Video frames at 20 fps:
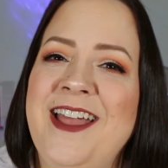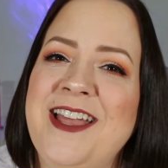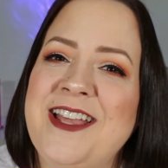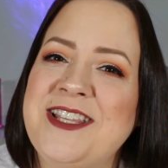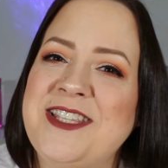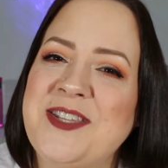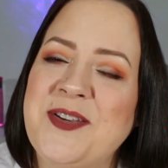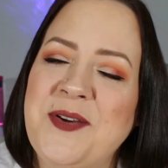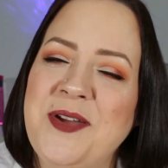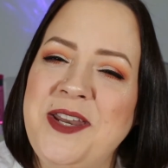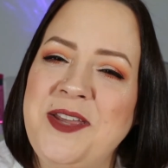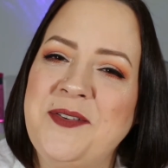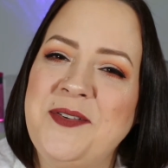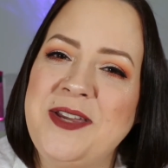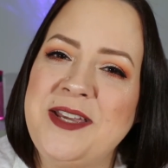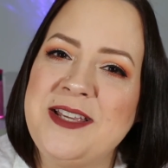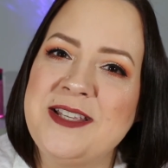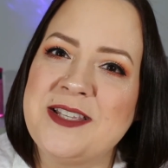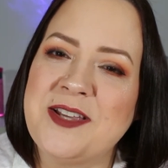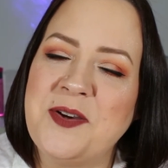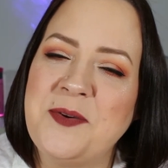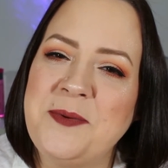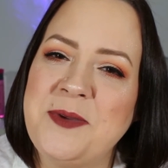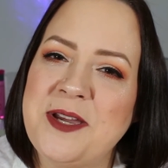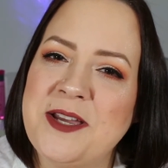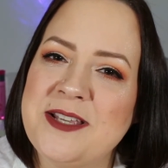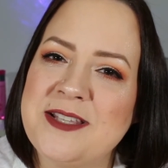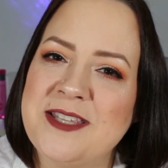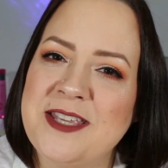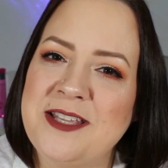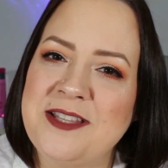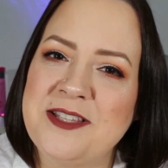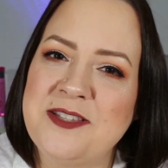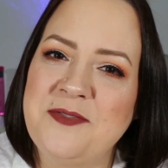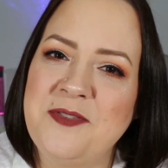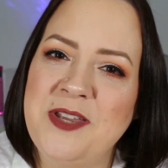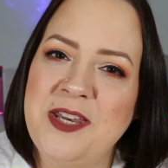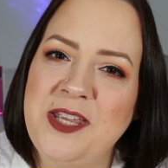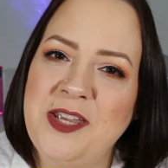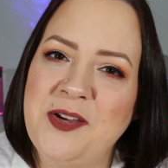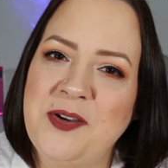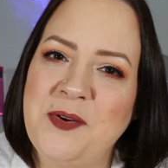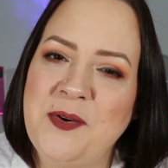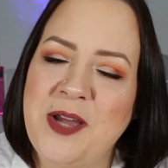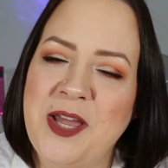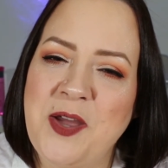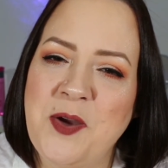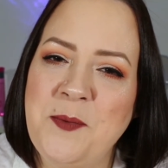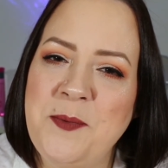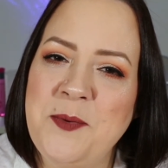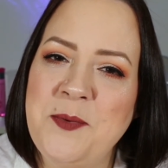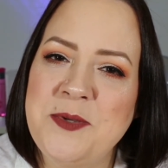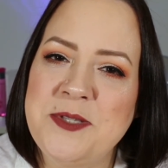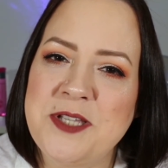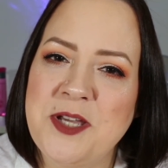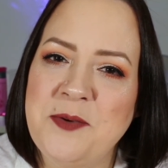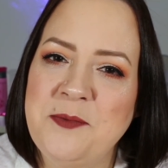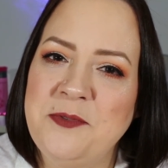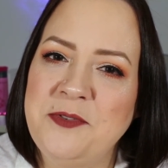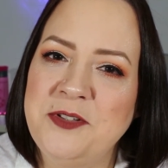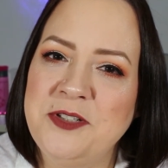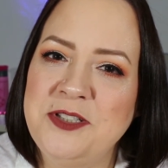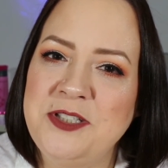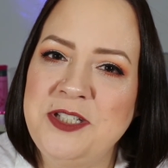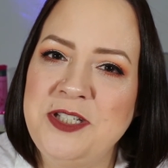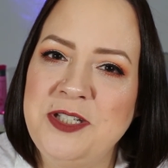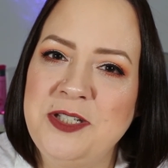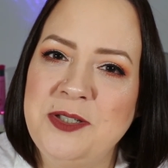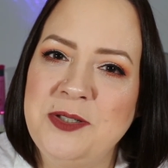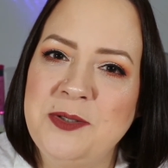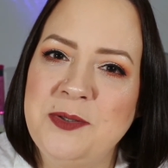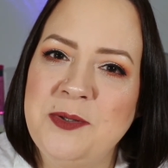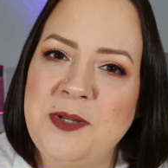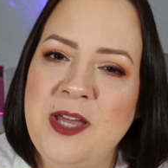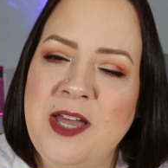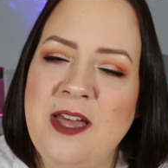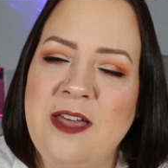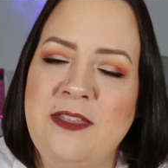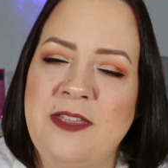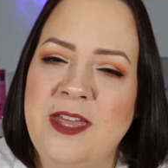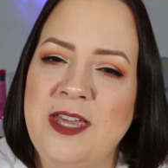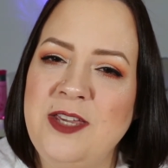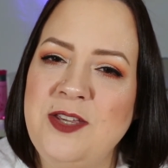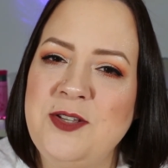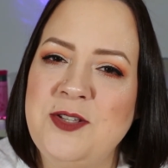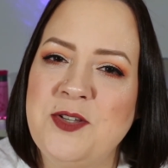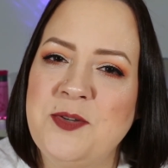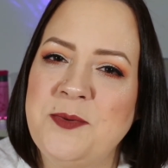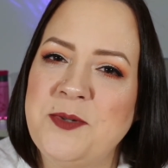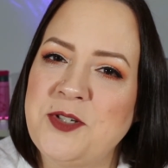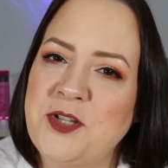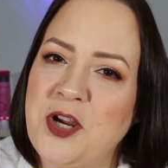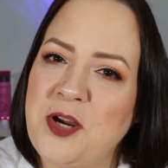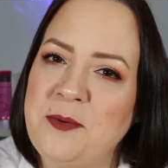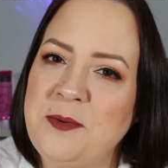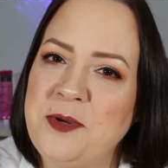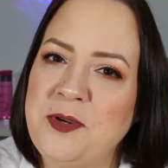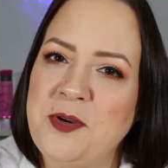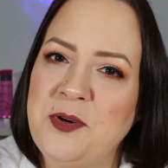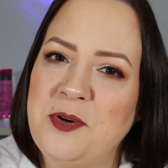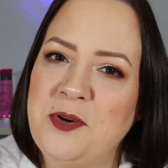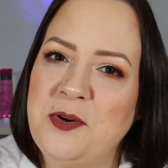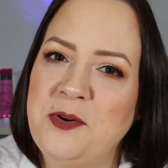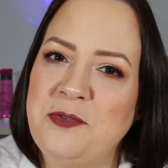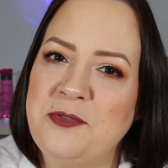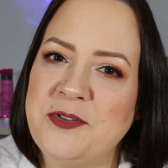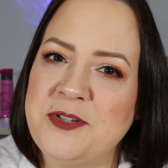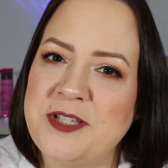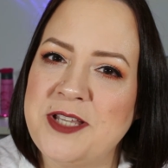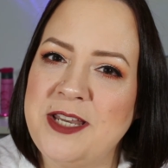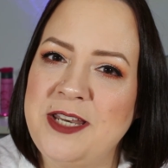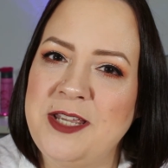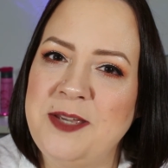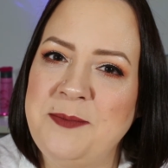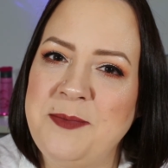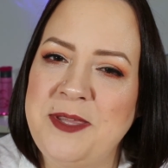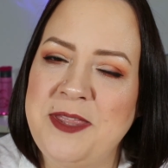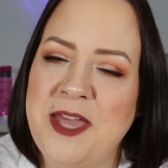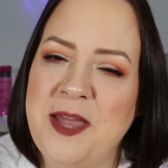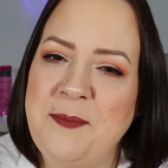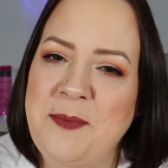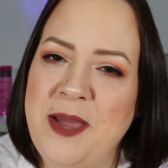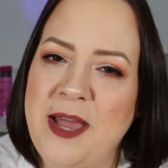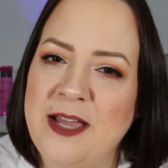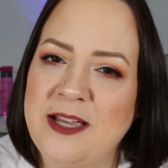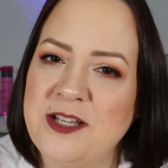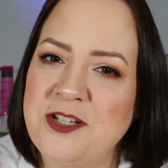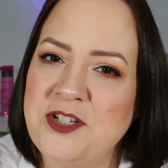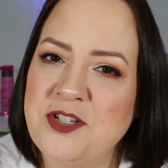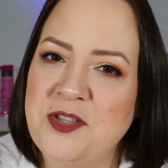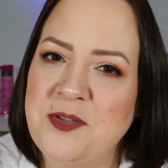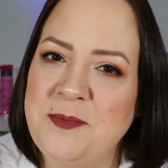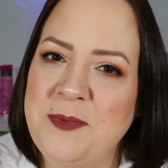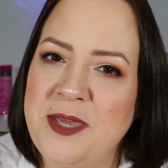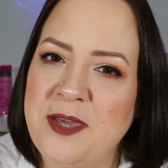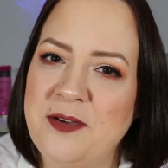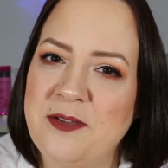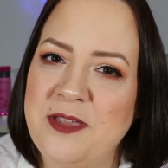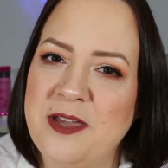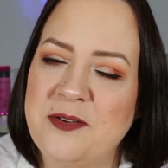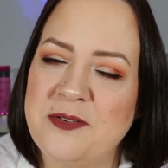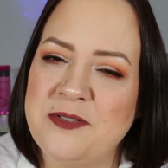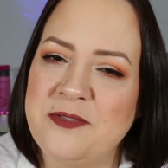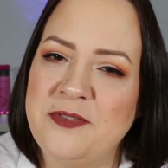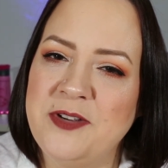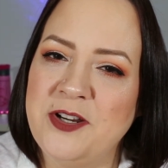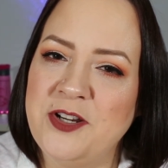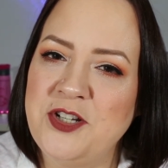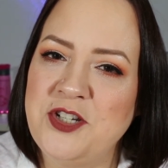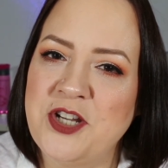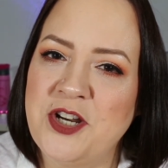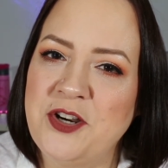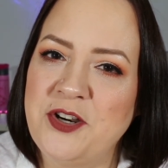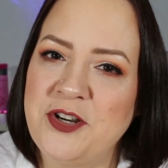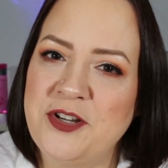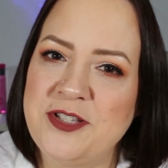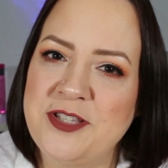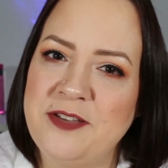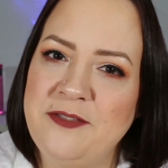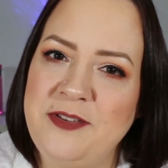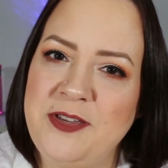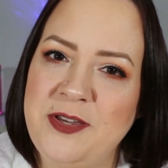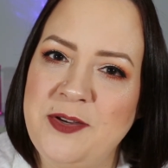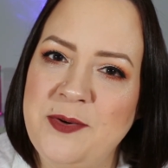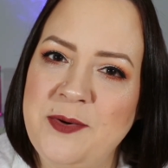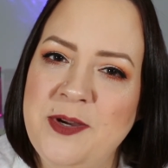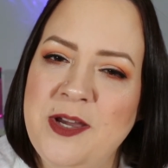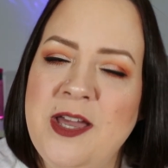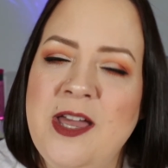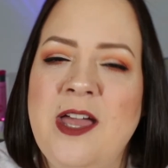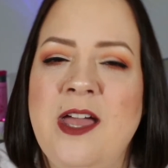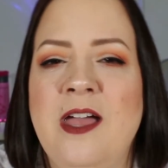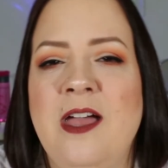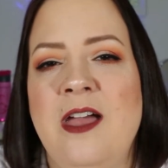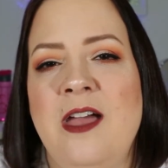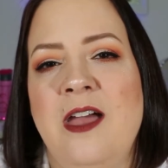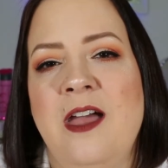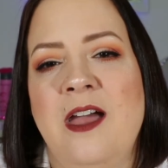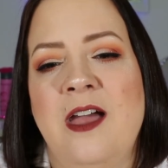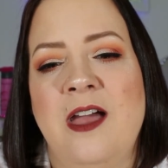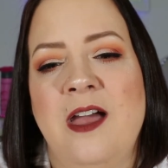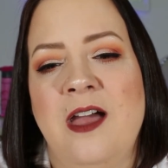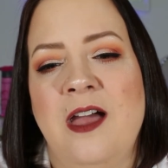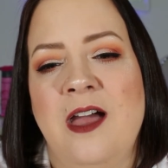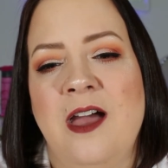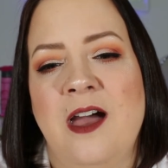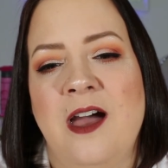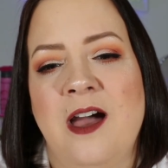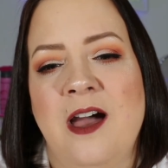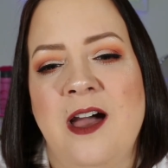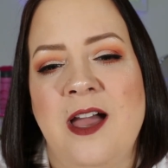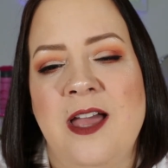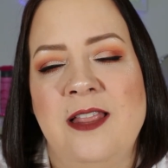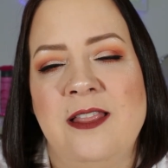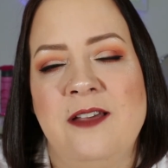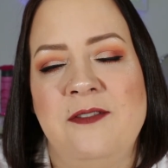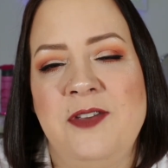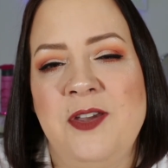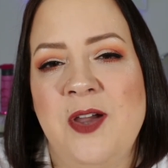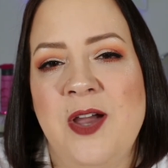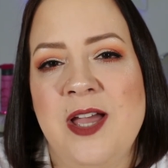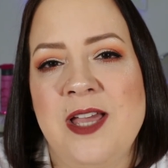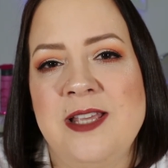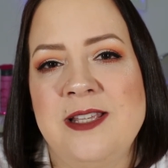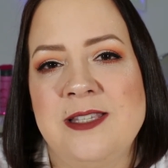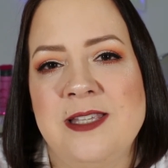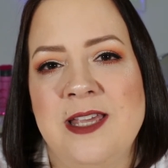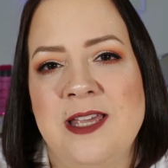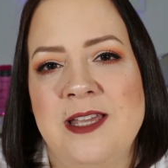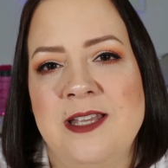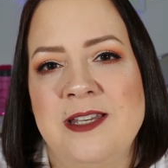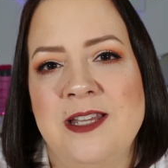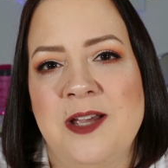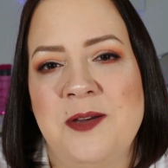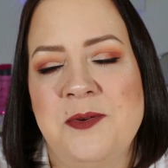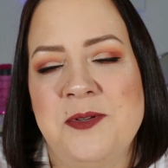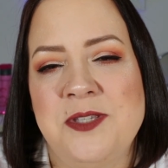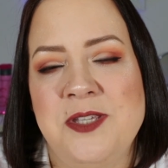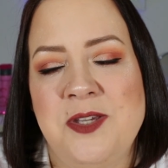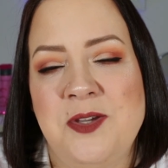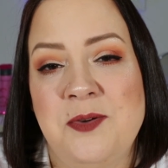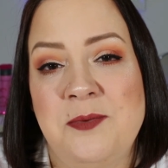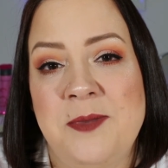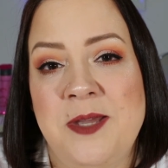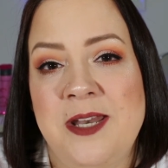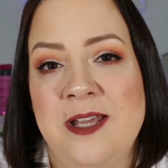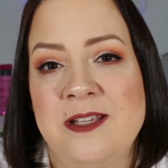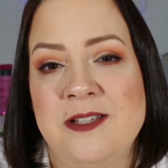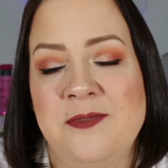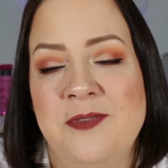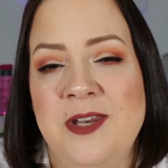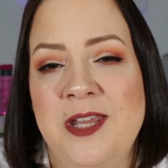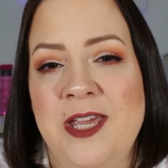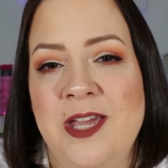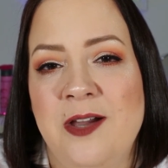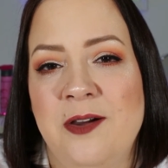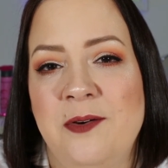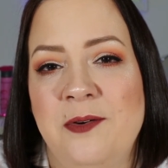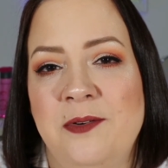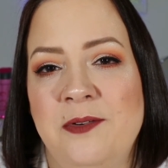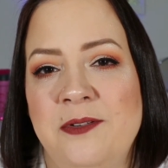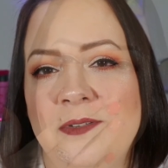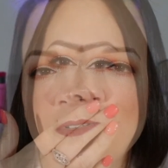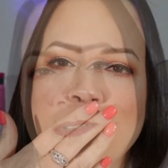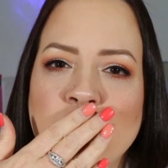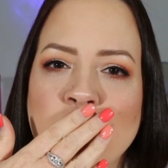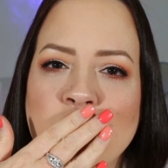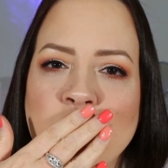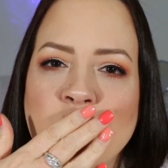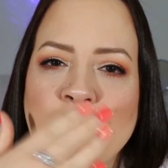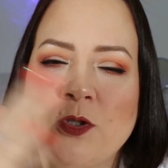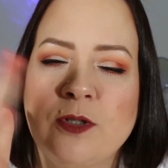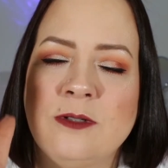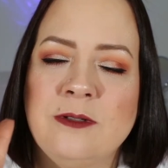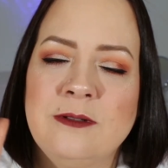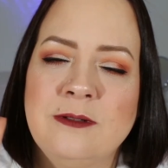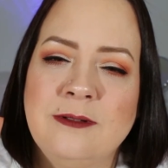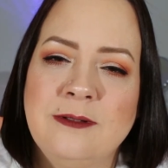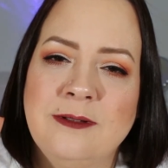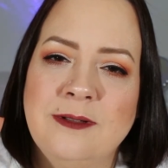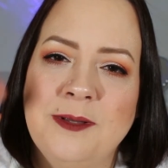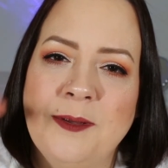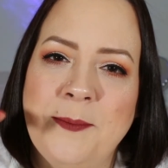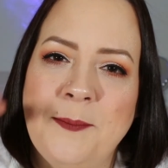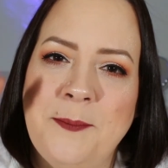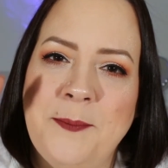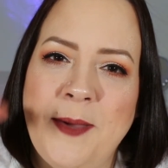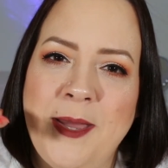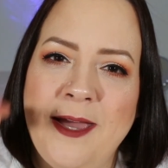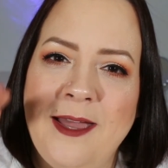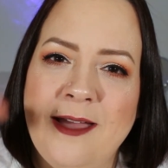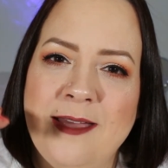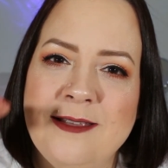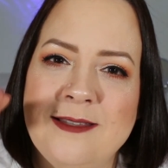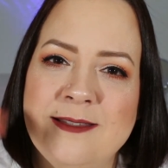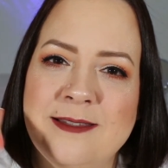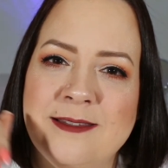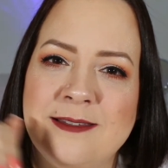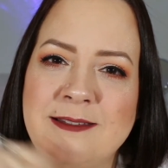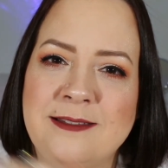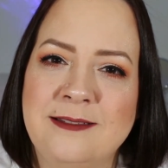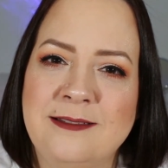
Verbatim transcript: So anyways, I hope you guys liked this video. I hope it was helpful to you. Thank you so much, Carbon Coco, for sending me that package in the mail. That was very generous of you. I love you guys, and I will see you in my next video. Bye guys.